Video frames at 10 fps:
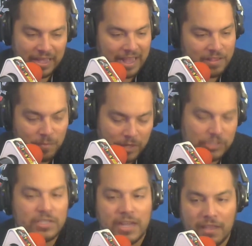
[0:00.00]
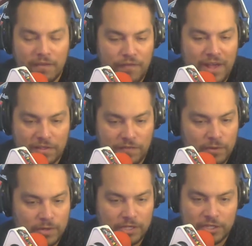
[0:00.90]
as much as I love fast
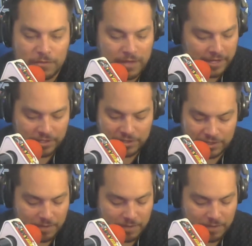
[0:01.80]
food, it just